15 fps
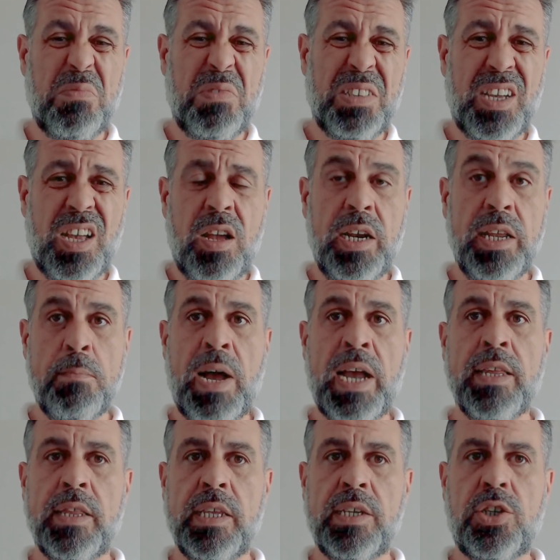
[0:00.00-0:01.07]
early
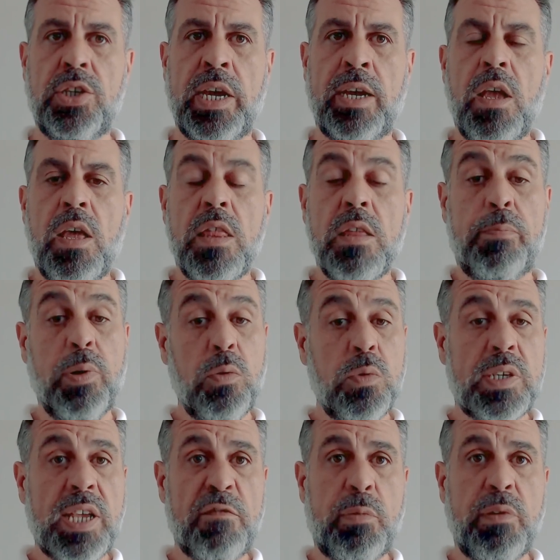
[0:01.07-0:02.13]
May this year. The
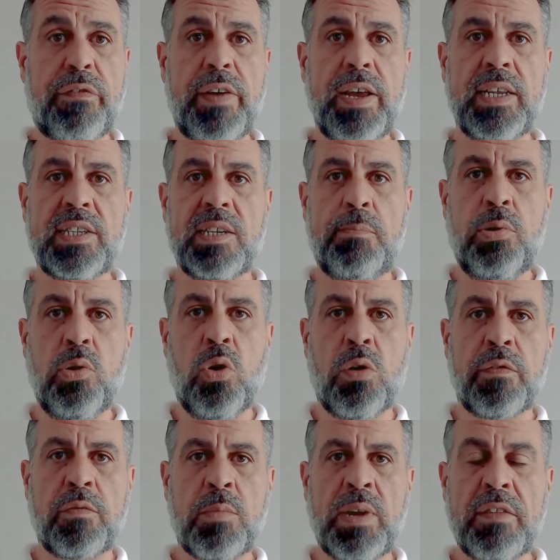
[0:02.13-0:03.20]
bulls have been feeling
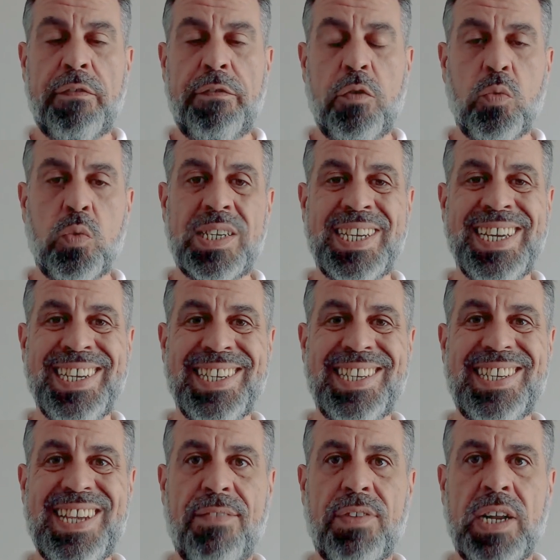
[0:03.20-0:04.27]
support from around the
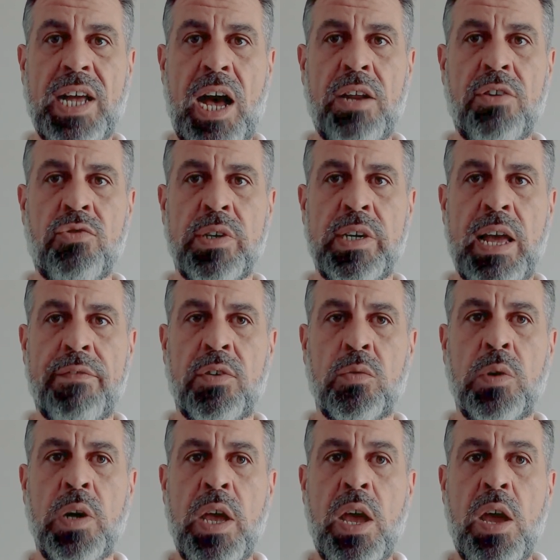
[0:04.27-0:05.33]
14,700
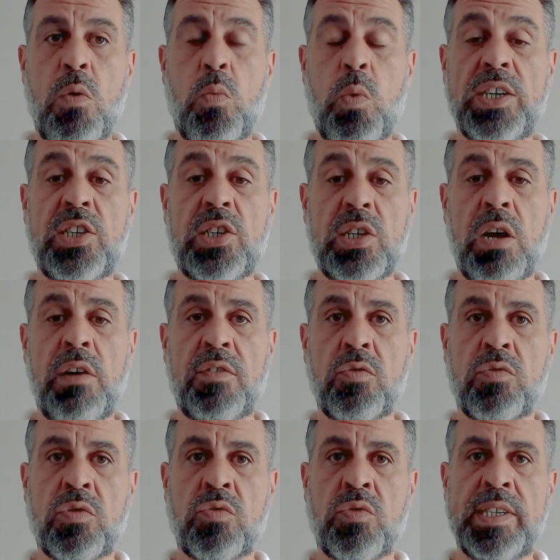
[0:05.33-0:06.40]
level, which served
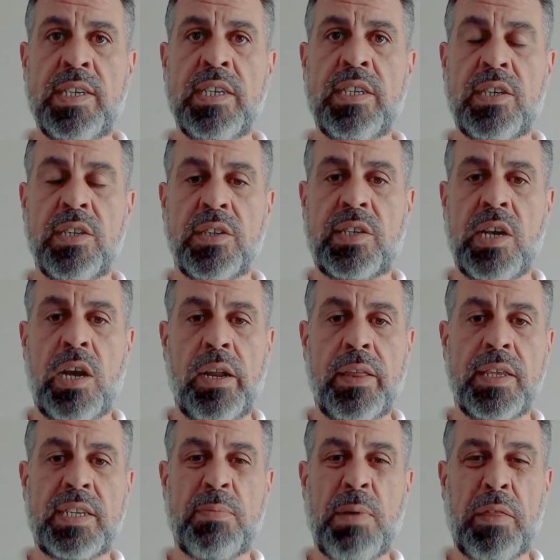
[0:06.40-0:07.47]
as resistance early
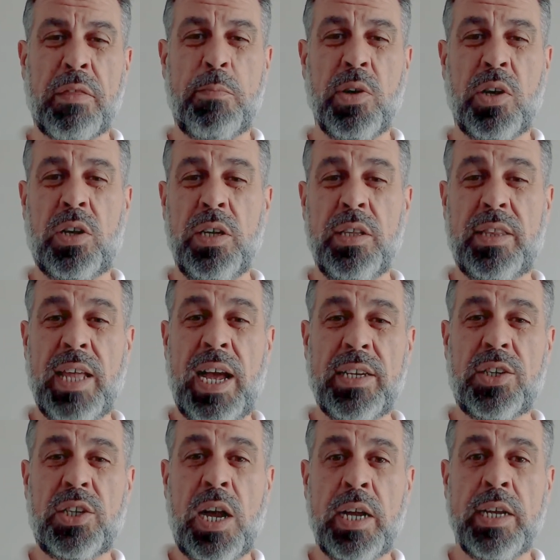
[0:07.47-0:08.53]
this month, but could that
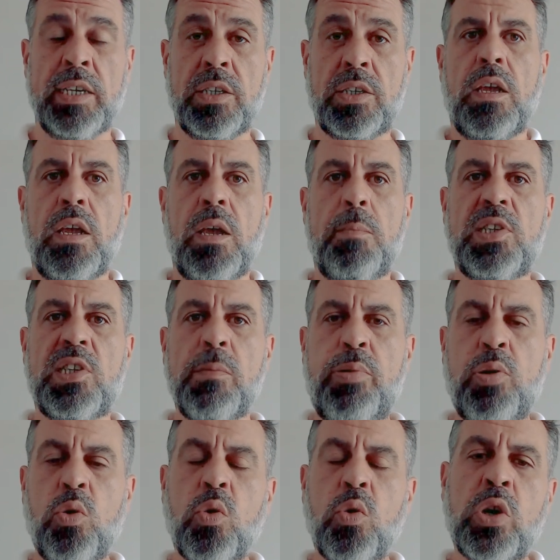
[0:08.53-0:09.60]
change? But
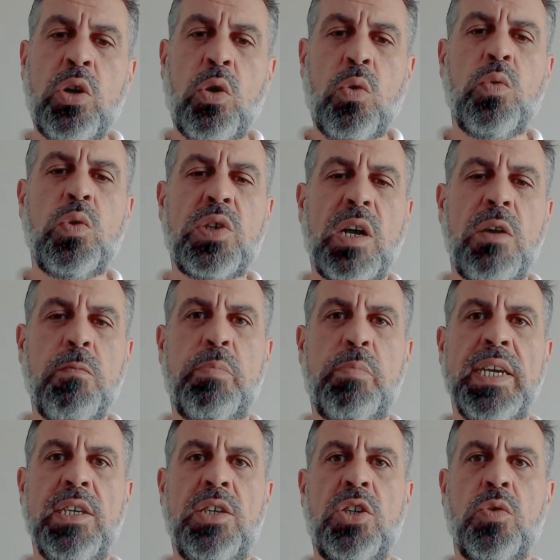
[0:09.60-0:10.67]
support could also
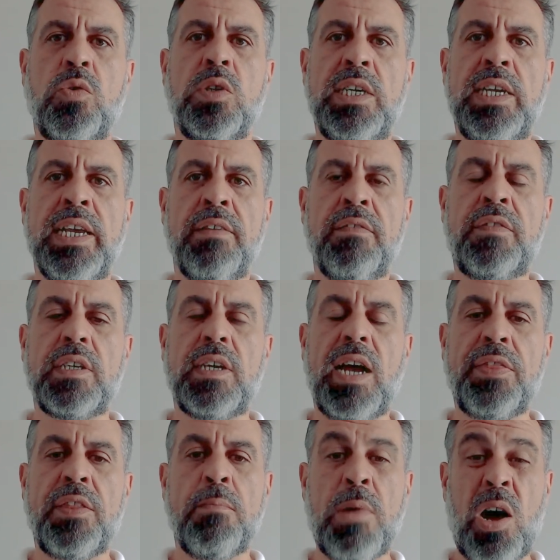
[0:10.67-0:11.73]
be short-lived,
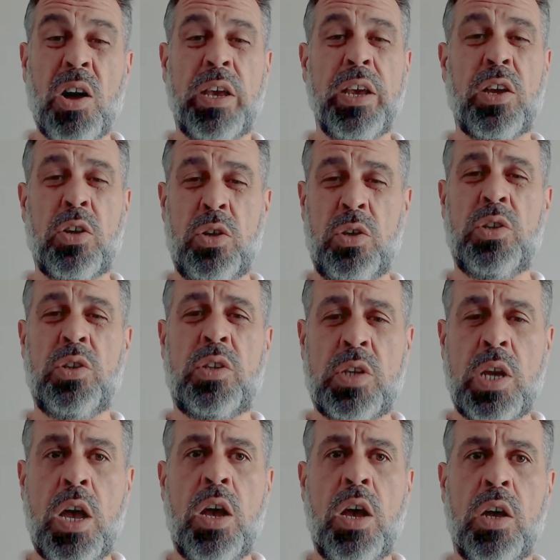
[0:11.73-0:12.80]
and the market could
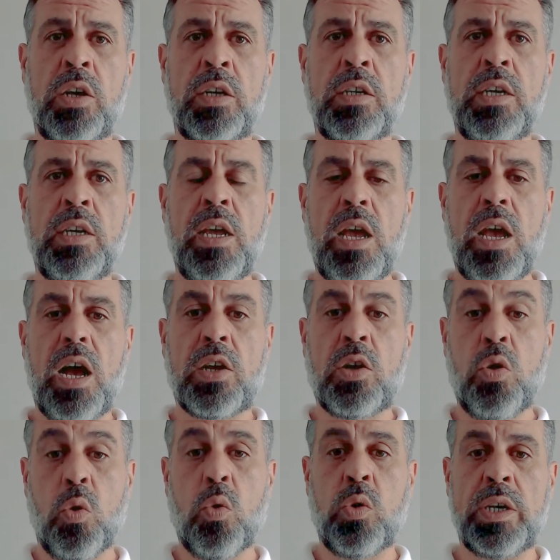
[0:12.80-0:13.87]
turn
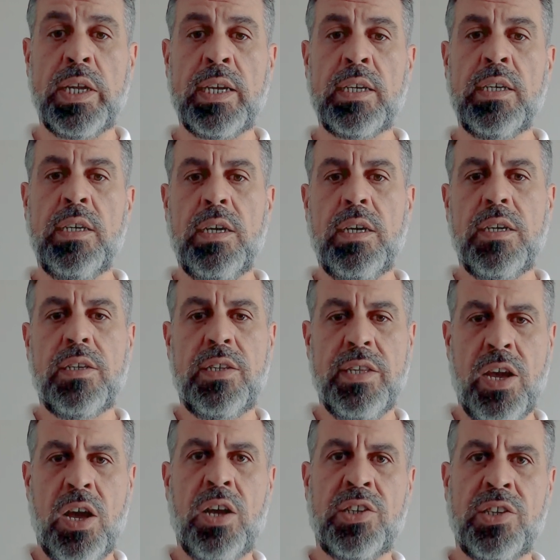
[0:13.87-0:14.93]
according to
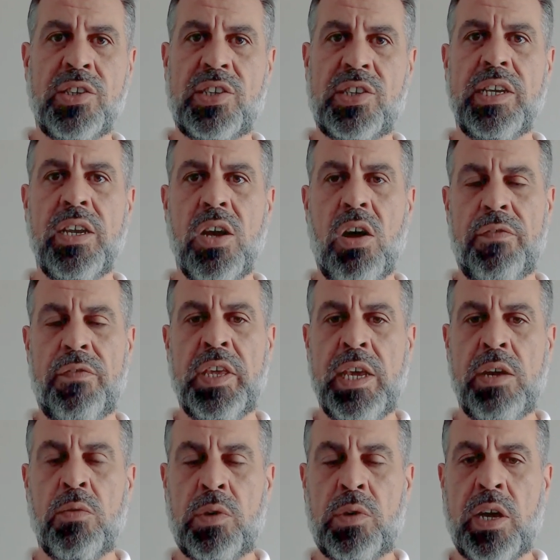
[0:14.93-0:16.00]
the urgency of the
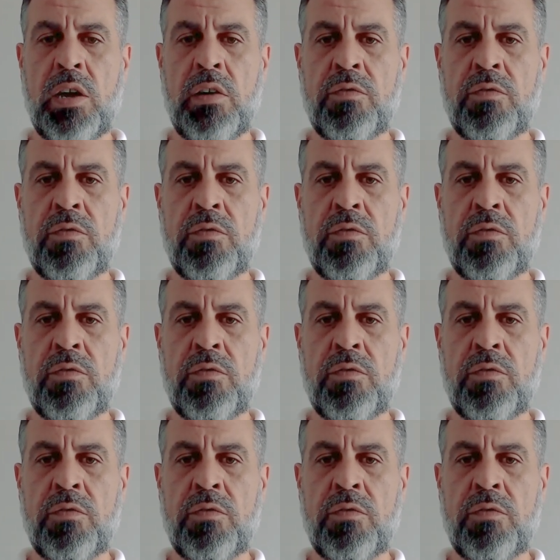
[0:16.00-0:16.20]
yield curve